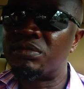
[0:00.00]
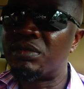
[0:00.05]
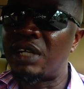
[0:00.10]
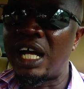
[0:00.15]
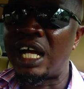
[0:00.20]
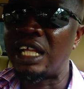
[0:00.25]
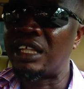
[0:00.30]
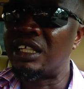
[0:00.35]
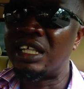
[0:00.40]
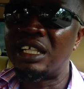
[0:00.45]

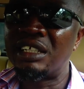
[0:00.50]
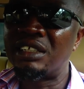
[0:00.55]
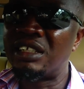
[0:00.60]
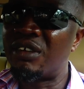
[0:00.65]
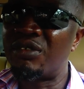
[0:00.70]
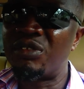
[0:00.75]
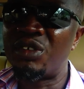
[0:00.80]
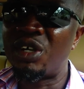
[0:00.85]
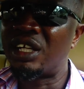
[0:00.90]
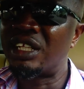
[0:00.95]
I think
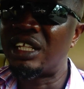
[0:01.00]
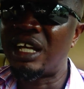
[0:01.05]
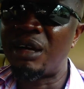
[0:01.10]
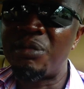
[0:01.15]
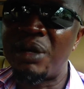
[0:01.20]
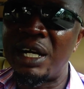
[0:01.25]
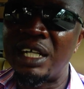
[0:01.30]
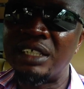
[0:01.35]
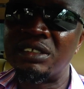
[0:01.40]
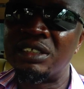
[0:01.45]
they've done
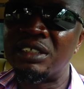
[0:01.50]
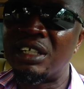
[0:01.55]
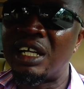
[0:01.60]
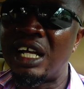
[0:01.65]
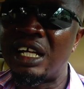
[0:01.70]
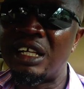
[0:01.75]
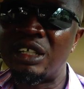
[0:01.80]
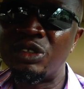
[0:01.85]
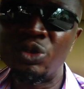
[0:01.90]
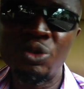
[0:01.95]
about
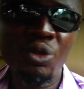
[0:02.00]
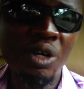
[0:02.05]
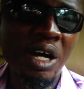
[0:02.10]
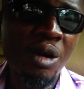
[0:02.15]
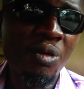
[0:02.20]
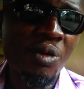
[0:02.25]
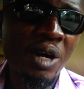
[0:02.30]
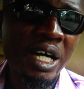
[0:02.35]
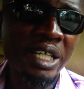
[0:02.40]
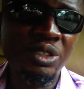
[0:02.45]
2
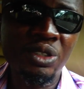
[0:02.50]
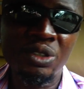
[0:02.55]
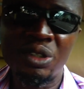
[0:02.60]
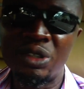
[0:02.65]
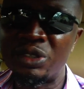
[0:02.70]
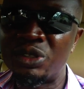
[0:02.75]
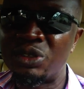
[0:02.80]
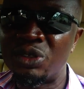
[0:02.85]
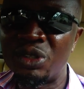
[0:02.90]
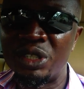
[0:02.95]
hours
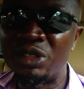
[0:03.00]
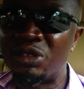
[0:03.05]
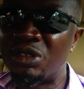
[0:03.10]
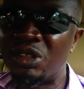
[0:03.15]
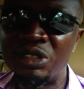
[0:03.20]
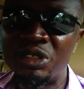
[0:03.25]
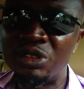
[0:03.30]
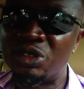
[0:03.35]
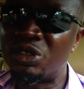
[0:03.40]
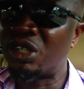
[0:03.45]
or so into
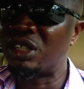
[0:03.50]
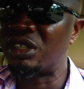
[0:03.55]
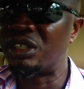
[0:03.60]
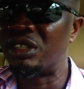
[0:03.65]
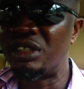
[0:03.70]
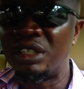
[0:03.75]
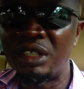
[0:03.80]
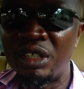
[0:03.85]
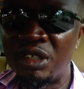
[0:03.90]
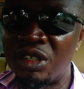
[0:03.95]
the journey.
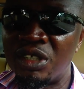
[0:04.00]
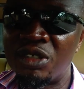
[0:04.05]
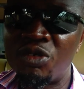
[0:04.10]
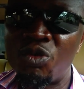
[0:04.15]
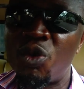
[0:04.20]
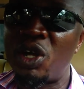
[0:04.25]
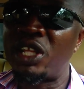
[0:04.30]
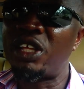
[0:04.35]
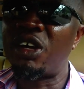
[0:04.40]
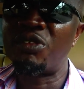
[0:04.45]

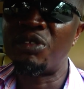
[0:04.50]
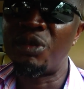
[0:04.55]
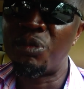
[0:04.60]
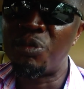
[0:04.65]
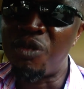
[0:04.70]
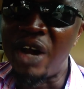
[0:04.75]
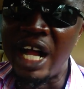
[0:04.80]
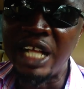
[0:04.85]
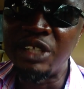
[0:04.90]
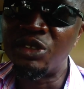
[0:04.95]
One of the
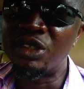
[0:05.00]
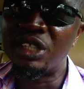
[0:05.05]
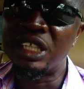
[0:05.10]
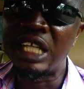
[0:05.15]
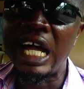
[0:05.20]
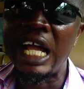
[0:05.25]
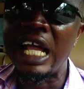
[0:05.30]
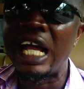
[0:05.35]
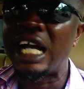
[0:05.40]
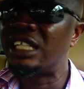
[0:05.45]
brand new
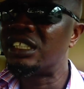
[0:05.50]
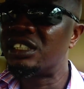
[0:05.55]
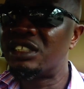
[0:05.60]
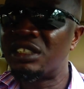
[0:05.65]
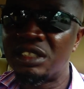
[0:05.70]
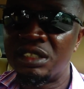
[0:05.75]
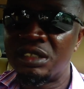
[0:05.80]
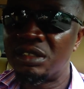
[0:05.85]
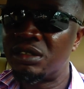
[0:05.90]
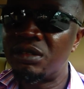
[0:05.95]

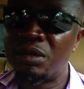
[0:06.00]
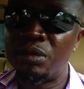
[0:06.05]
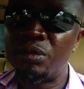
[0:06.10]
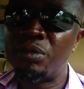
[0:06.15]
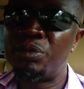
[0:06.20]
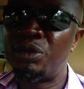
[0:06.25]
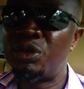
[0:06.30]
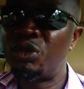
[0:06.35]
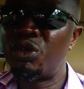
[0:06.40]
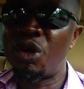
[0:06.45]
tires
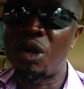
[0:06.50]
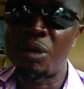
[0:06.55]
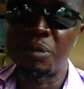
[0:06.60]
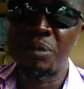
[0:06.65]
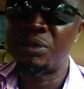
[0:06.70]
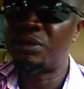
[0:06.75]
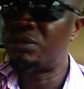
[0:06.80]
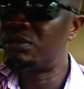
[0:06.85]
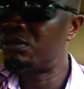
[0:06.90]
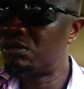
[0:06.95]
blew up.
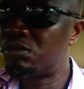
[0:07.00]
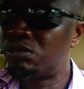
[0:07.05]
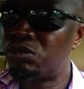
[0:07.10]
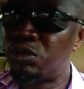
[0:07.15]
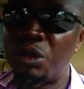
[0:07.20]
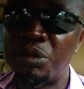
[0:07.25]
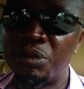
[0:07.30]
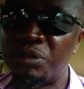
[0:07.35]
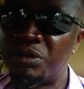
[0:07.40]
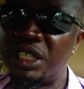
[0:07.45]

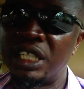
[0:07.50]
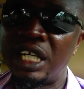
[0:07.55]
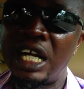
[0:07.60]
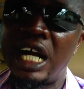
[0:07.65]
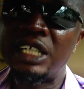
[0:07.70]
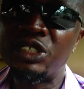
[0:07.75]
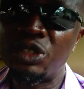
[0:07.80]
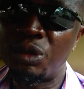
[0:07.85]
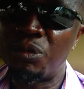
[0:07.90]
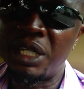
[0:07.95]
Boom, the
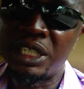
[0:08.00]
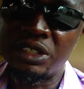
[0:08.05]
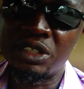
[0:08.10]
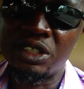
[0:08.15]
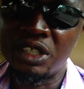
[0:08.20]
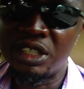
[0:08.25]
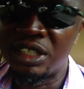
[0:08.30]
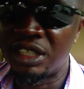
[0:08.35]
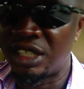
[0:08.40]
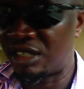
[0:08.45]
car
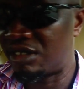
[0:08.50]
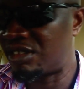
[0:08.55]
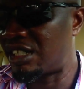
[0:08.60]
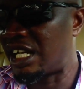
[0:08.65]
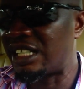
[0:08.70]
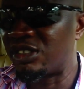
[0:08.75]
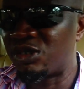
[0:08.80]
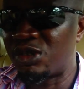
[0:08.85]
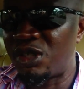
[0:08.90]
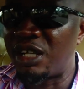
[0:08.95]
somersaulted.
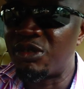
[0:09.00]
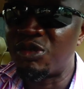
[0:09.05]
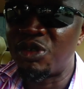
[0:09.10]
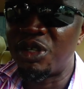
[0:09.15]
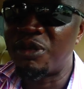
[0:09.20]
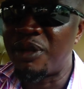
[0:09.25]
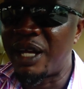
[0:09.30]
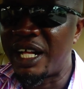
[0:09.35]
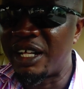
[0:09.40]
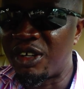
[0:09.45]
That's what
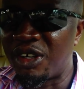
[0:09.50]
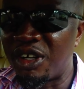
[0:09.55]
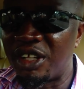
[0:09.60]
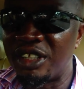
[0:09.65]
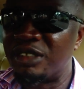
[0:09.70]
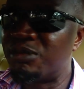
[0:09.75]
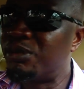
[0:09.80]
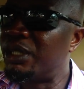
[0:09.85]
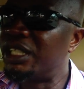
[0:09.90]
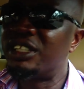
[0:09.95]
I call
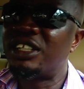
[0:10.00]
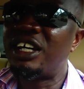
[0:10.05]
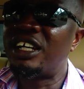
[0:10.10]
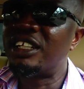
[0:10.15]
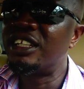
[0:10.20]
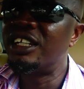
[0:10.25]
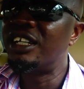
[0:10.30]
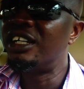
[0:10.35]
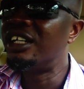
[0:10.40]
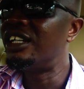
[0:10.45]
it. But
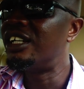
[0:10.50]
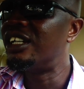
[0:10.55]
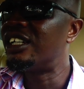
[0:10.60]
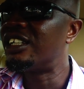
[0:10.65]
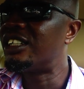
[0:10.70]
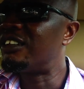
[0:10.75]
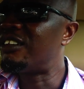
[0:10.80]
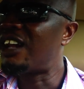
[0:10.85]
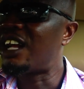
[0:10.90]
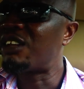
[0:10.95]
not,
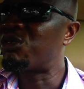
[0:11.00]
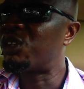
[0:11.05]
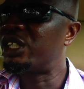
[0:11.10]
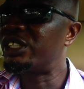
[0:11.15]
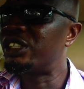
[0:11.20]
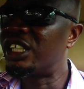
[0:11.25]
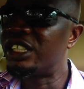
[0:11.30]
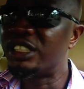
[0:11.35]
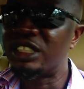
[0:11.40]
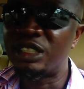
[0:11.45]
the right one
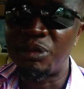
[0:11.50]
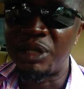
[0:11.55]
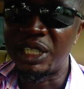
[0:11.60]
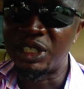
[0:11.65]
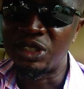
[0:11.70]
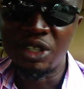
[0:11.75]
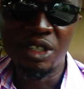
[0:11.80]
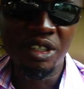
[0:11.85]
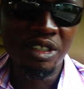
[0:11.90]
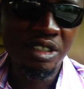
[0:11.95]
is not
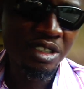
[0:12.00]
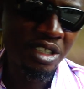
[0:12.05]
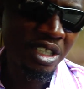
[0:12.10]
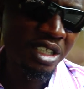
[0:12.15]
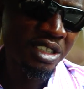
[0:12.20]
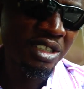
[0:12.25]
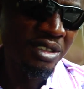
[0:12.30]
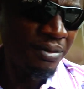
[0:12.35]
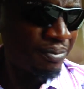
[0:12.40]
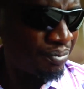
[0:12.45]
somersault, it
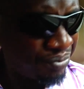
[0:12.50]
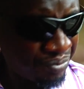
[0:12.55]
just